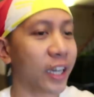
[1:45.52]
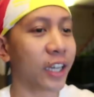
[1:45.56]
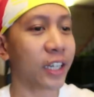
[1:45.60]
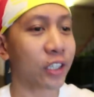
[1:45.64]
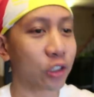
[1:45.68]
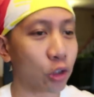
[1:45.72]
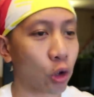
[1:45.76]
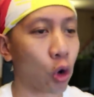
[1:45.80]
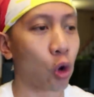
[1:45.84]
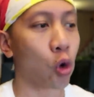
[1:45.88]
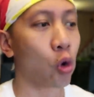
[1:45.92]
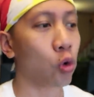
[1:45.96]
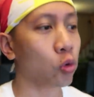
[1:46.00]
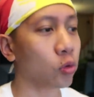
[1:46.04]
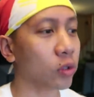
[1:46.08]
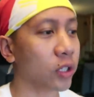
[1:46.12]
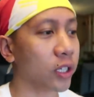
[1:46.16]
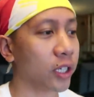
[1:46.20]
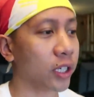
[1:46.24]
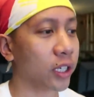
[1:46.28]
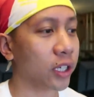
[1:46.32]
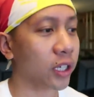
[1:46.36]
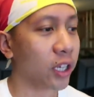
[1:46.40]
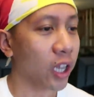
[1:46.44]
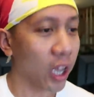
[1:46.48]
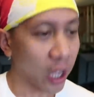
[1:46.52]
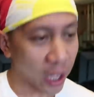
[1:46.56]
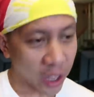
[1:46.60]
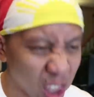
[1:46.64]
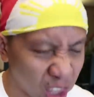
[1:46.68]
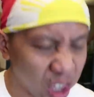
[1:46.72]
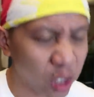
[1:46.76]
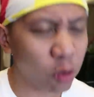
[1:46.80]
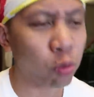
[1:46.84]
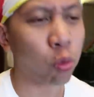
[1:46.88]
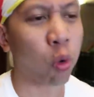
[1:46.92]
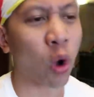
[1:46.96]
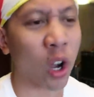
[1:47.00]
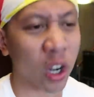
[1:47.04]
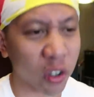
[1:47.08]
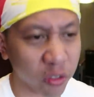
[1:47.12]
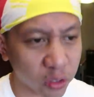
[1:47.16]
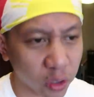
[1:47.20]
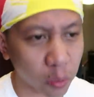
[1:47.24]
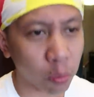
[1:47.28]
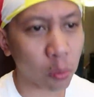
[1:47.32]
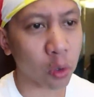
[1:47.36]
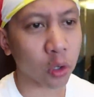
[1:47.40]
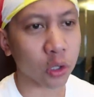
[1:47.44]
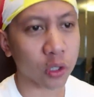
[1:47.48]
It's only one
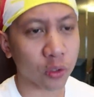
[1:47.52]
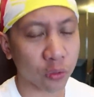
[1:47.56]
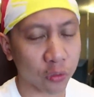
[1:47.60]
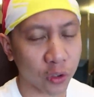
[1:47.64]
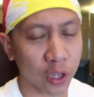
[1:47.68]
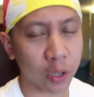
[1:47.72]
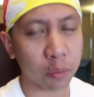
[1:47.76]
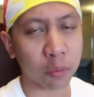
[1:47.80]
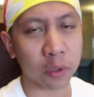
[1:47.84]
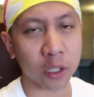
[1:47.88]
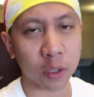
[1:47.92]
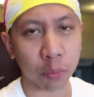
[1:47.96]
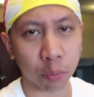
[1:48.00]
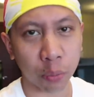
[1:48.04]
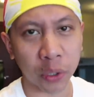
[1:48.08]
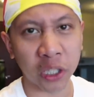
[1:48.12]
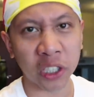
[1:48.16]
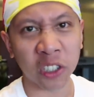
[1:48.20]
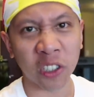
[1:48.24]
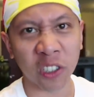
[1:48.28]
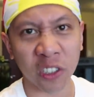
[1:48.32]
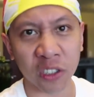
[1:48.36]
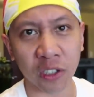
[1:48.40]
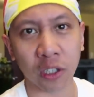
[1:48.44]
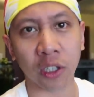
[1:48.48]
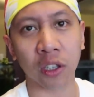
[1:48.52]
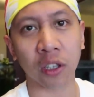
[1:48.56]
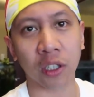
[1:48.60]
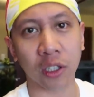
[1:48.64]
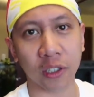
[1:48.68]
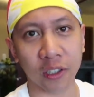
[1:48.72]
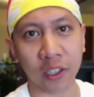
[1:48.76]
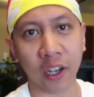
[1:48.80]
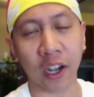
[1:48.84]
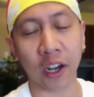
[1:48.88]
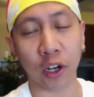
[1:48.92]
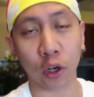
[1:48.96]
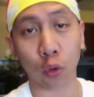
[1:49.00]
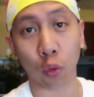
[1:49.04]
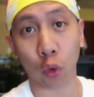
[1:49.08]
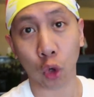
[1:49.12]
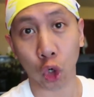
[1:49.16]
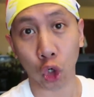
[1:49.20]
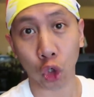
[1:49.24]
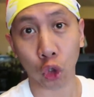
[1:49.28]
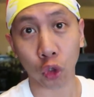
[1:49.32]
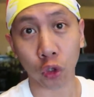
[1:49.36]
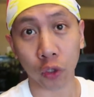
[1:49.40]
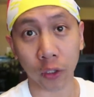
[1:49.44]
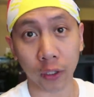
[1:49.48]
of the most famous beaches in the entire
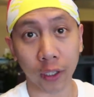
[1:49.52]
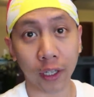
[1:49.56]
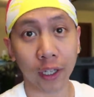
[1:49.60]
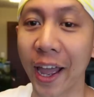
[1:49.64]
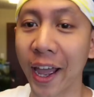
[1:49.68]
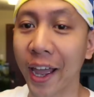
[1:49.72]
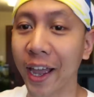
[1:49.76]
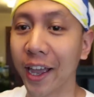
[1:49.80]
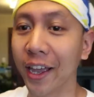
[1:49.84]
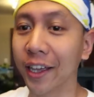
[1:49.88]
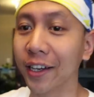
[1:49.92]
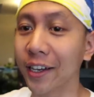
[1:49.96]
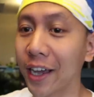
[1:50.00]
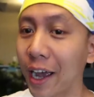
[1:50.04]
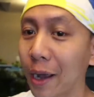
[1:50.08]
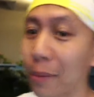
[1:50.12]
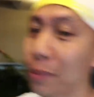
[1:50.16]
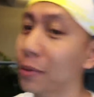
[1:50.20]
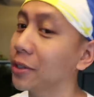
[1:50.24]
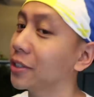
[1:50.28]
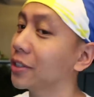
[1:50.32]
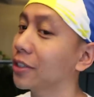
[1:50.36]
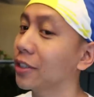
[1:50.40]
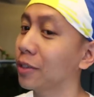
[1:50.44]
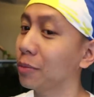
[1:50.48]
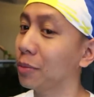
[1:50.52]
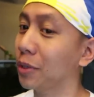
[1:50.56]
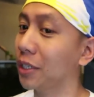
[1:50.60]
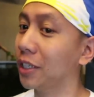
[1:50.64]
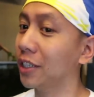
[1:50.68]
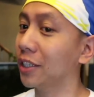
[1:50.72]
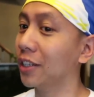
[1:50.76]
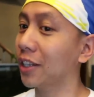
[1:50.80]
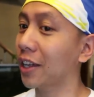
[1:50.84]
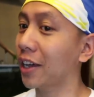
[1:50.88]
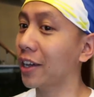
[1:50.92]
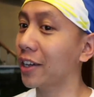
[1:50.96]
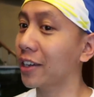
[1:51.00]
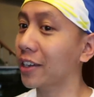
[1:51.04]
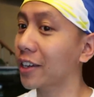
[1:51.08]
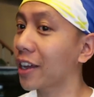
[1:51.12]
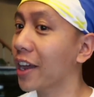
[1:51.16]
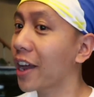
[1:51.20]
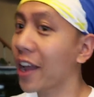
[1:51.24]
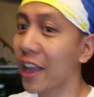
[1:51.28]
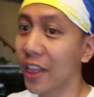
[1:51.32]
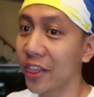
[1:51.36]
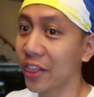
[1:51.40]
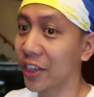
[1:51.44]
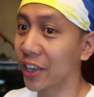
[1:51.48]
world and happens to be like
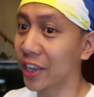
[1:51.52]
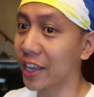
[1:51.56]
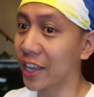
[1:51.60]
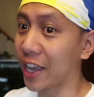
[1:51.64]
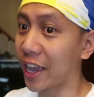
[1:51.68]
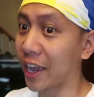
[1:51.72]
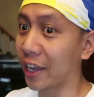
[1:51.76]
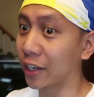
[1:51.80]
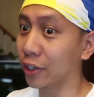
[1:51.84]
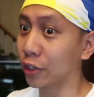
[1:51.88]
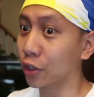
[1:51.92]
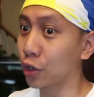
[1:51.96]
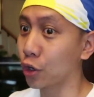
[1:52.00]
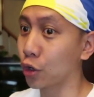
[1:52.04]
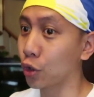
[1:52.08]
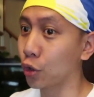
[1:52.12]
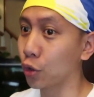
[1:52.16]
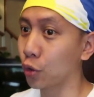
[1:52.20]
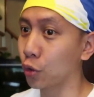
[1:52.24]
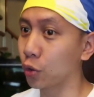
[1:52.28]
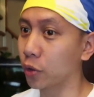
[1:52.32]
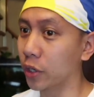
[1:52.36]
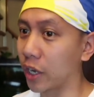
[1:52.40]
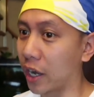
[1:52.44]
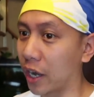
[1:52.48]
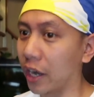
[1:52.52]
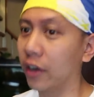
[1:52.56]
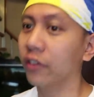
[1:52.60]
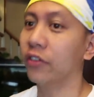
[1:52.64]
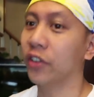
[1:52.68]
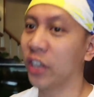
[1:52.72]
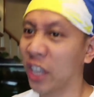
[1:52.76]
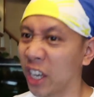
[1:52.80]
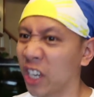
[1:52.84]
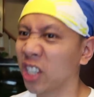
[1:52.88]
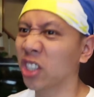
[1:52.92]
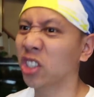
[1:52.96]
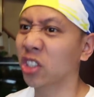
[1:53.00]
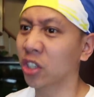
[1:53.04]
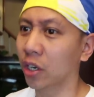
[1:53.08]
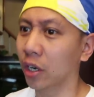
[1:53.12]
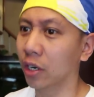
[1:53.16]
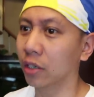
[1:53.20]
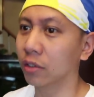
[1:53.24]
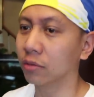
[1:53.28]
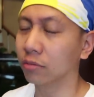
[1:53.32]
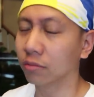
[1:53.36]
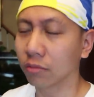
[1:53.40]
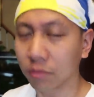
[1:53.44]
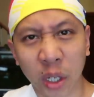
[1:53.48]
the Cancun of Asia,
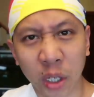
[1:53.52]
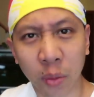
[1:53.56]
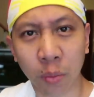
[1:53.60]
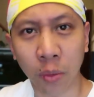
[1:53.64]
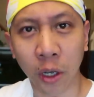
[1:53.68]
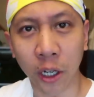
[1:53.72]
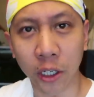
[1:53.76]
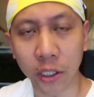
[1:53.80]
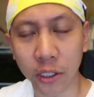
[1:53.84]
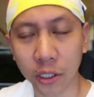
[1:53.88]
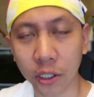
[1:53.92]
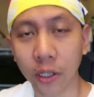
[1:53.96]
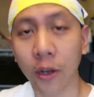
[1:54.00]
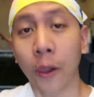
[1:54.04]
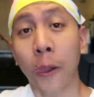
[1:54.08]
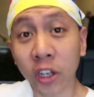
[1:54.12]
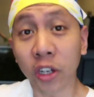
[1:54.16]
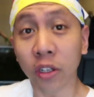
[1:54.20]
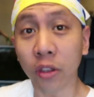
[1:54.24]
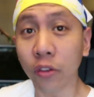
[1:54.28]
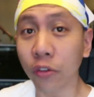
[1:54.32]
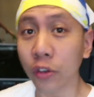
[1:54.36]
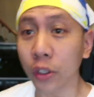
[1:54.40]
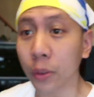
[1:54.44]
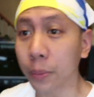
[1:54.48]
pretty much. Here in the